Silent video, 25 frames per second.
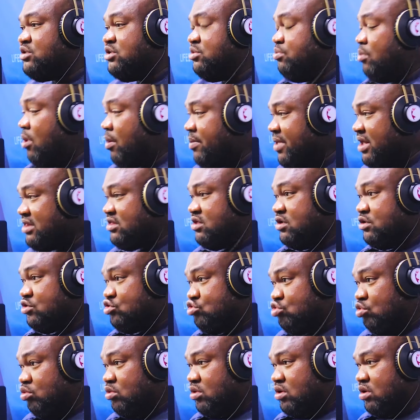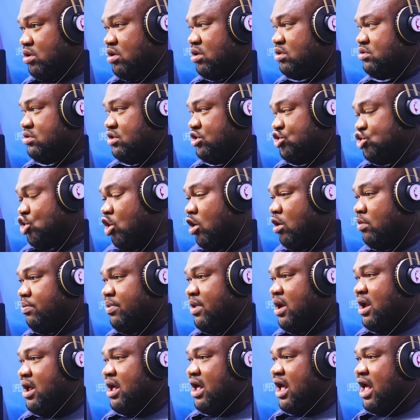the moment he took the job